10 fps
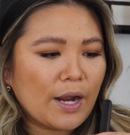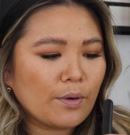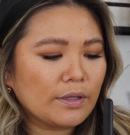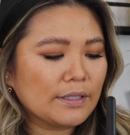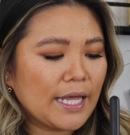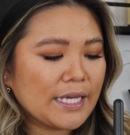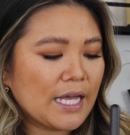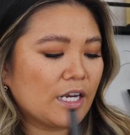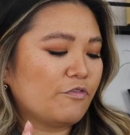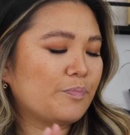I like
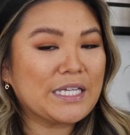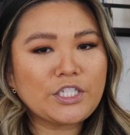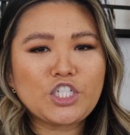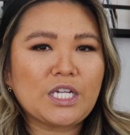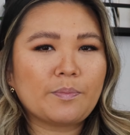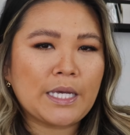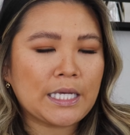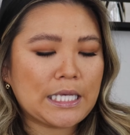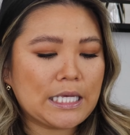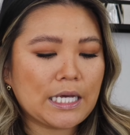kind of peachy,
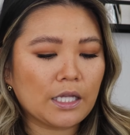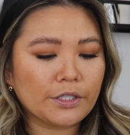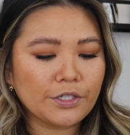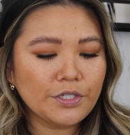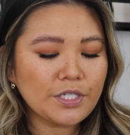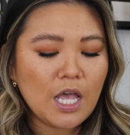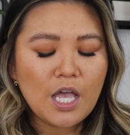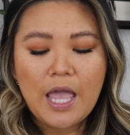pinky colors.